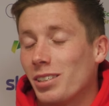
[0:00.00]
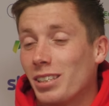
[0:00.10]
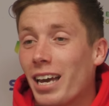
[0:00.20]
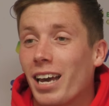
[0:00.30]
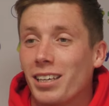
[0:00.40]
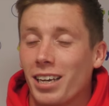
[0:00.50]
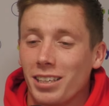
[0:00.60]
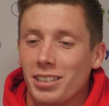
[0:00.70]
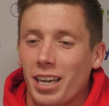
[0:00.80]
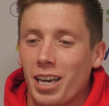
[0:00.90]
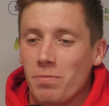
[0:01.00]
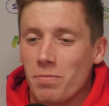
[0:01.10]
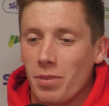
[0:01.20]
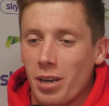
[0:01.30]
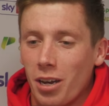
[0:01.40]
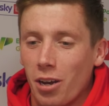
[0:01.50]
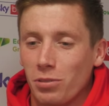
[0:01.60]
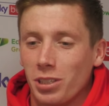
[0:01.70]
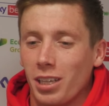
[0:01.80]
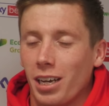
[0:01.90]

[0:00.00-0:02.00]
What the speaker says: Yeah, it's a game, obviously,